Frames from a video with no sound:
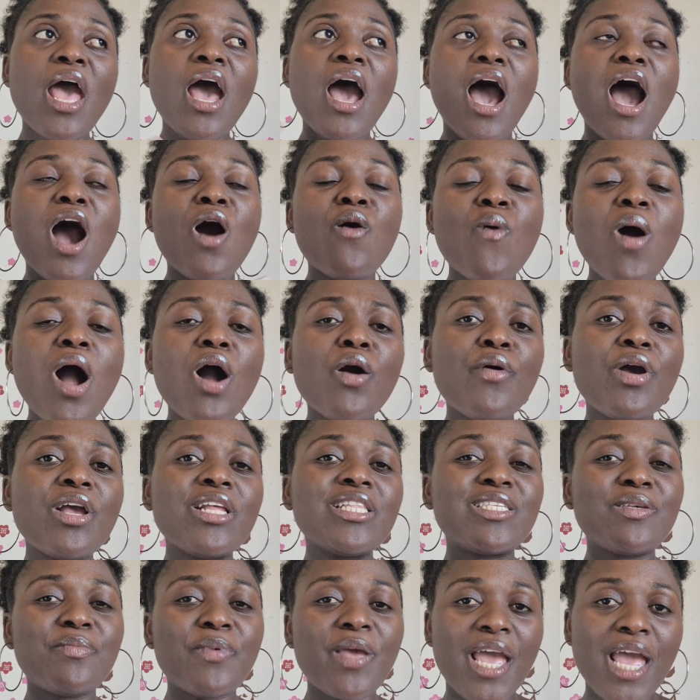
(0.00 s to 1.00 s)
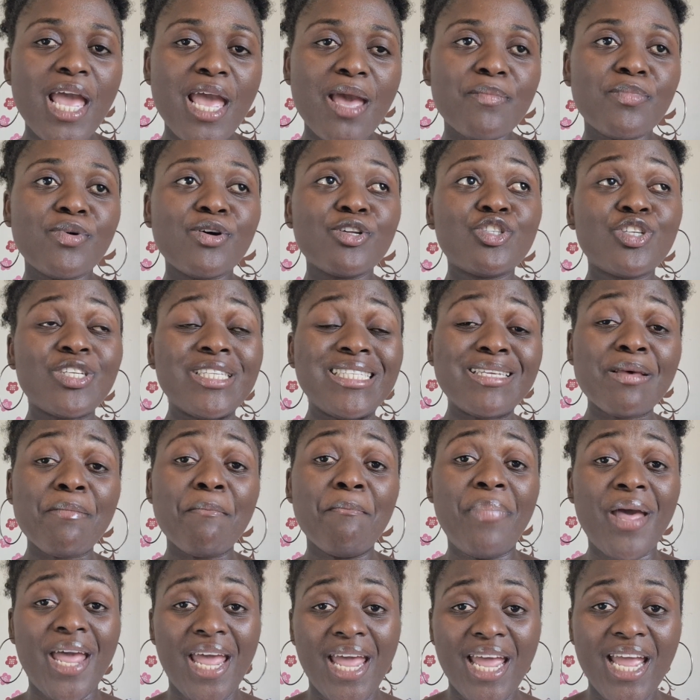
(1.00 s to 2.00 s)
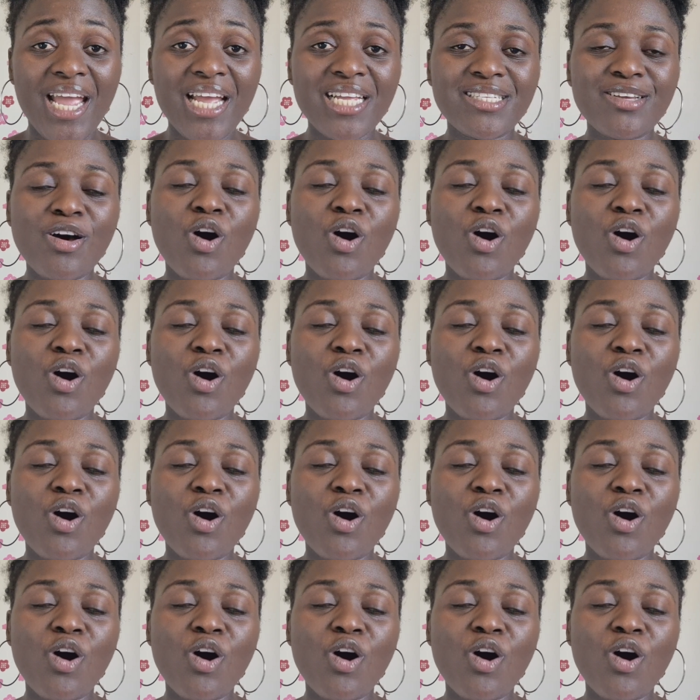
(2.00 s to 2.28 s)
and we're going to be able to debate